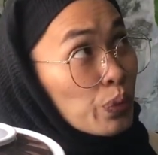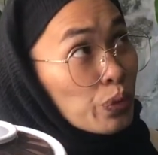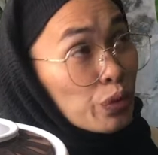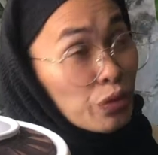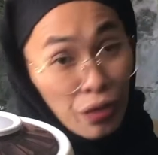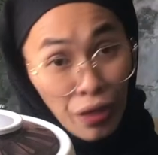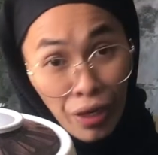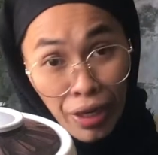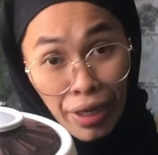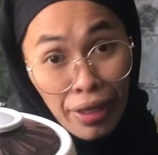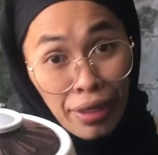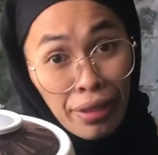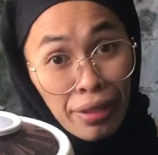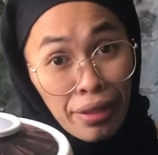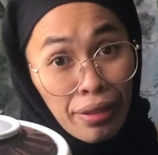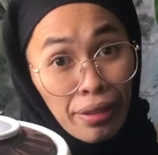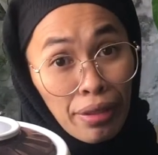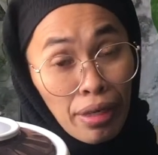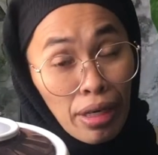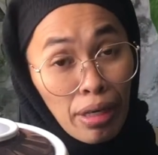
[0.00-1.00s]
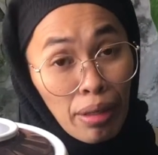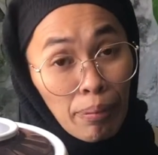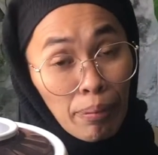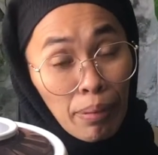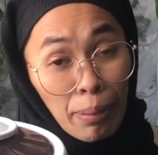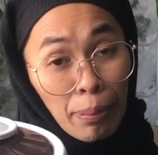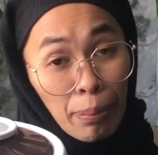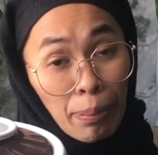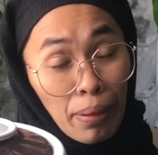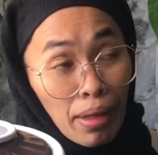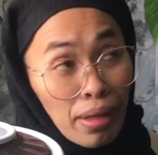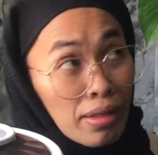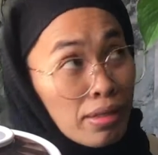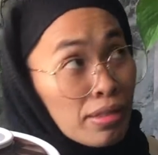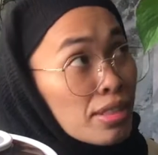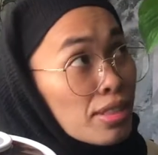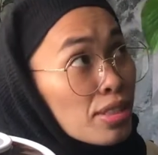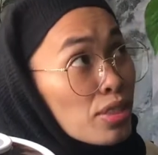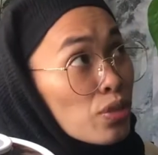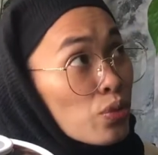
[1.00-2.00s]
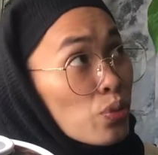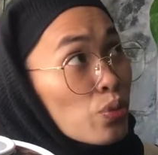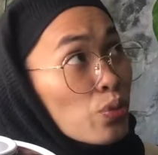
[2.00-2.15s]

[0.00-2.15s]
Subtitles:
train my plants to